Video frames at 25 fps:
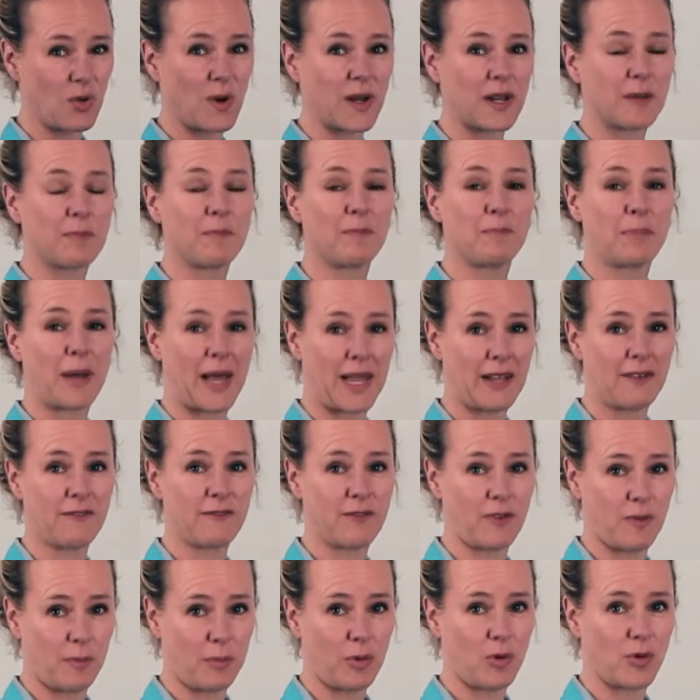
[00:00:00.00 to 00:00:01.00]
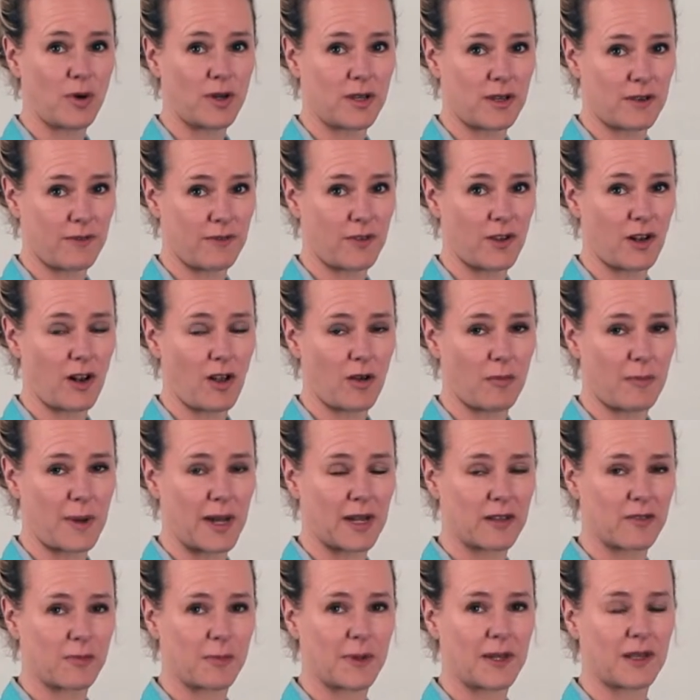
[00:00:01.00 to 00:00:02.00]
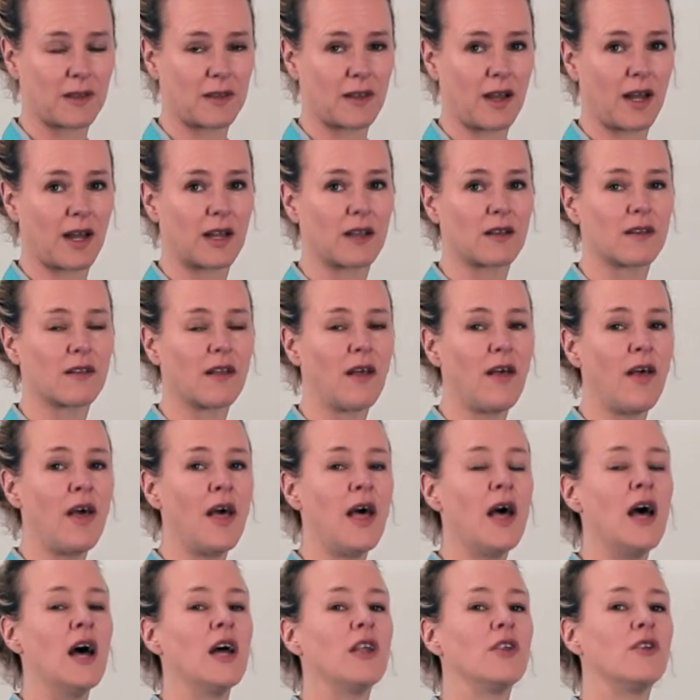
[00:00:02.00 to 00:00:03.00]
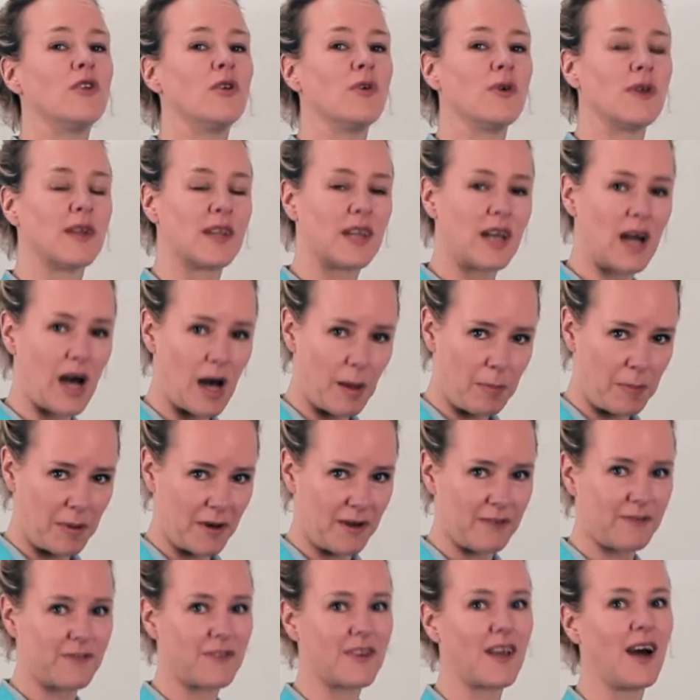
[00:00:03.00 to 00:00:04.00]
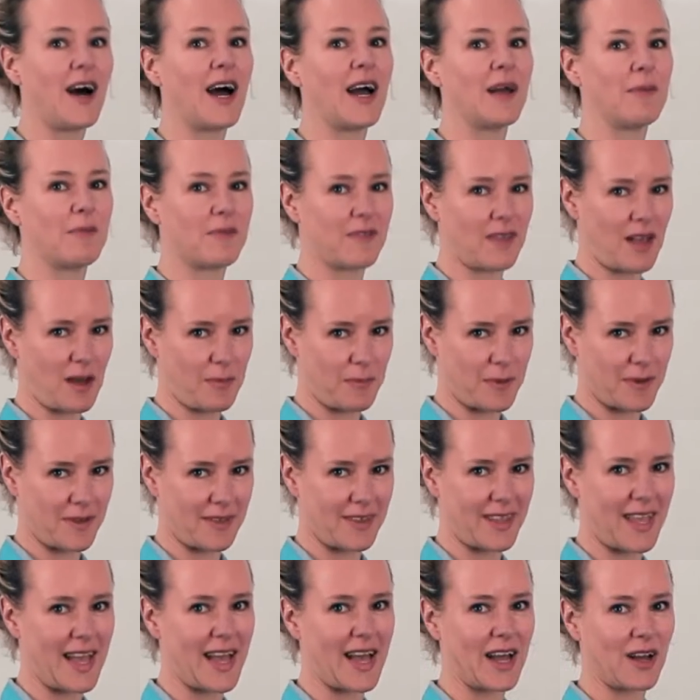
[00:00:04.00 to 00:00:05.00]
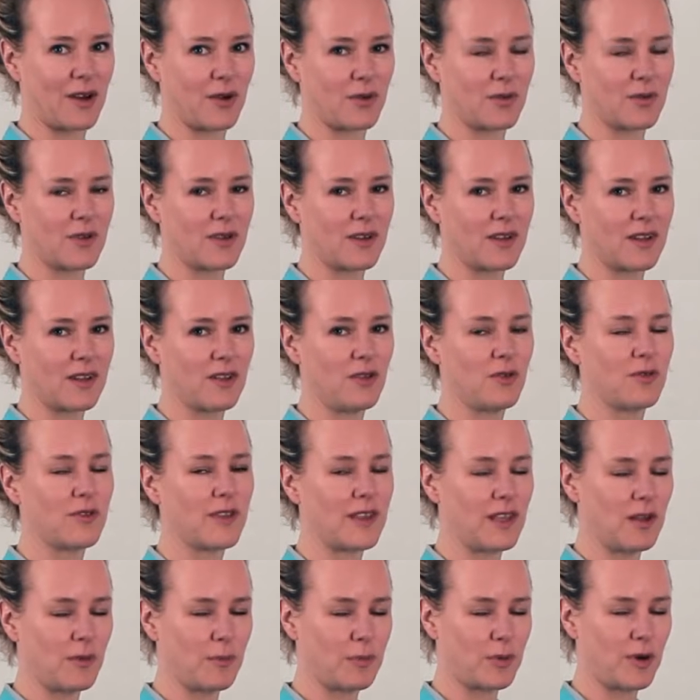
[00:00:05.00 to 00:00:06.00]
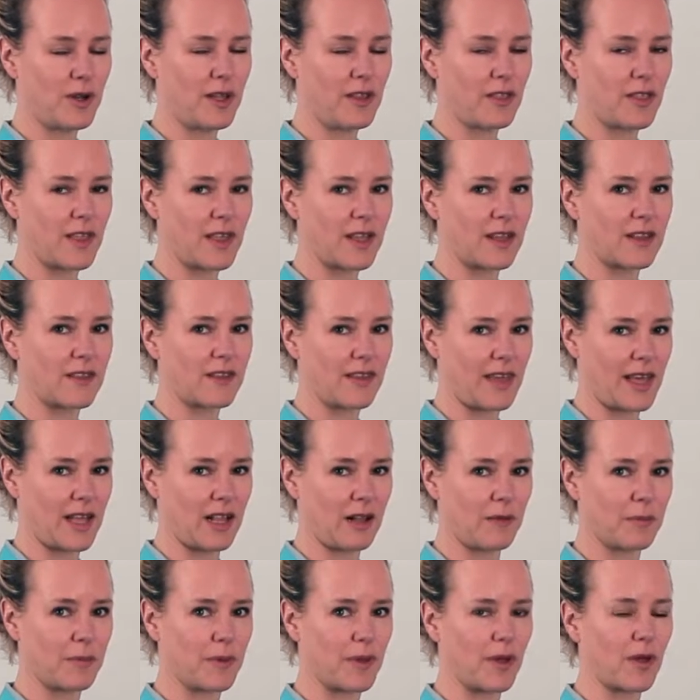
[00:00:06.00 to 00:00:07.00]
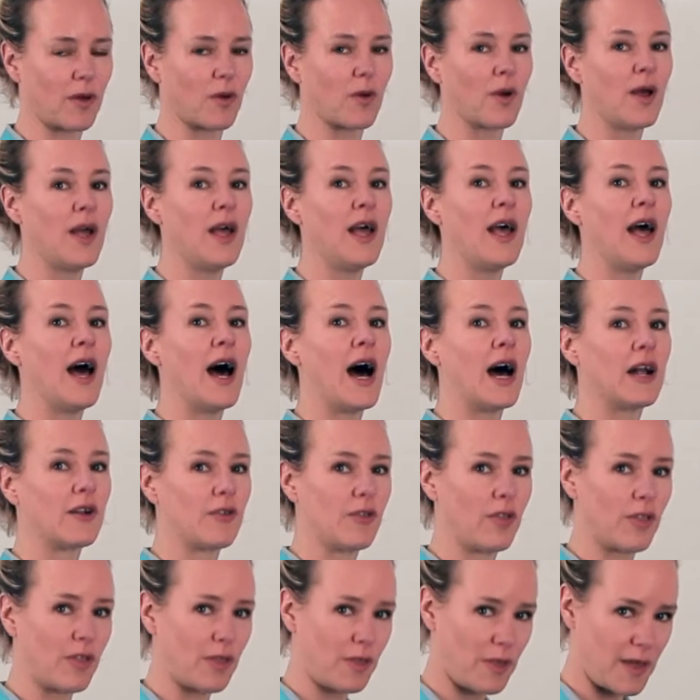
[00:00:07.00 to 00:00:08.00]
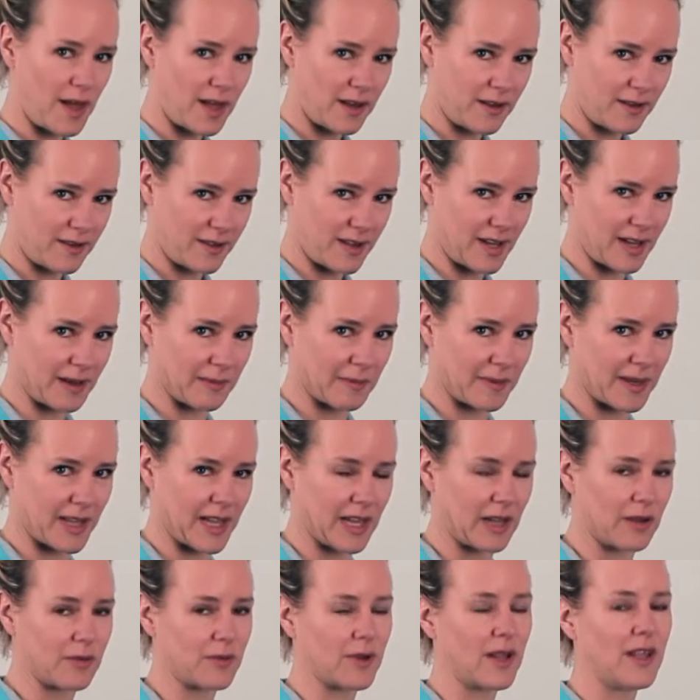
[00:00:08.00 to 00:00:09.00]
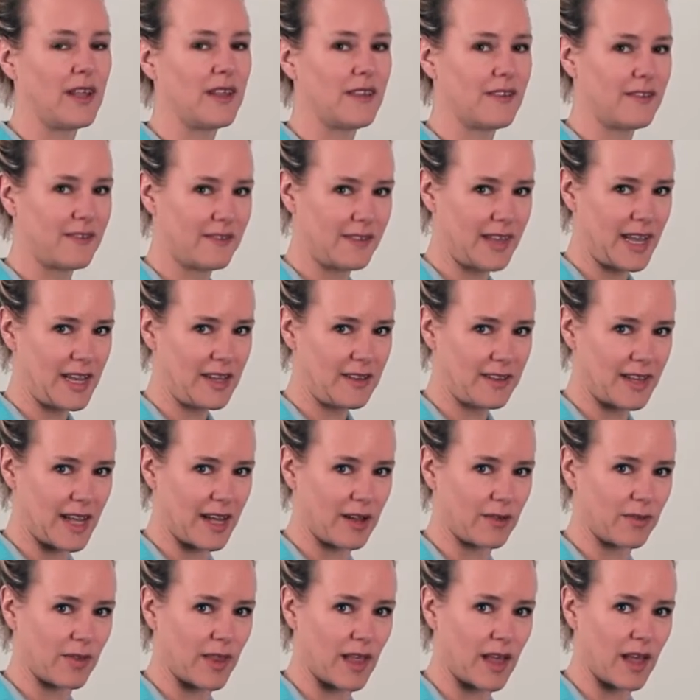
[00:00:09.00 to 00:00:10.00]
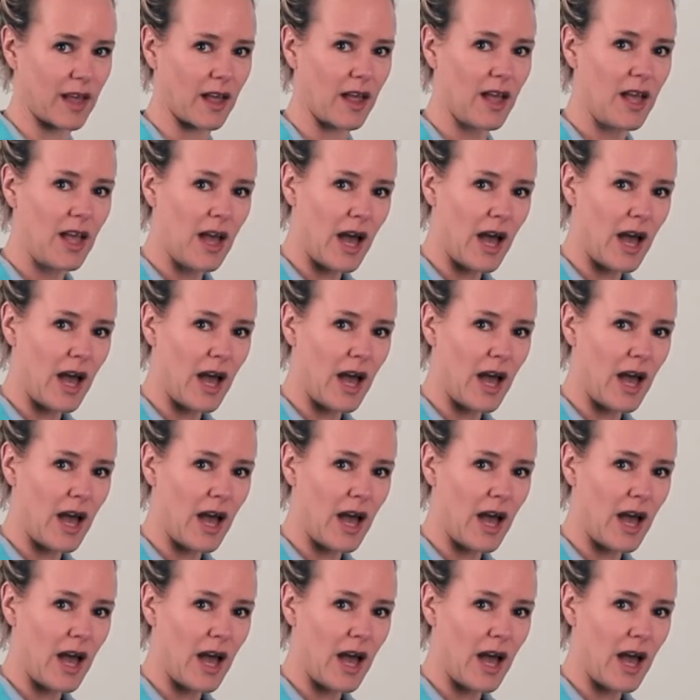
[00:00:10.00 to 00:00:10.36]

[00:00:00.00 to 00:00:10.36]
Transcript: quite a painful point if your lower back's been tight. Do it a couple of times up and down, using your breathing to help you. And on the 3rd time down, stay down there.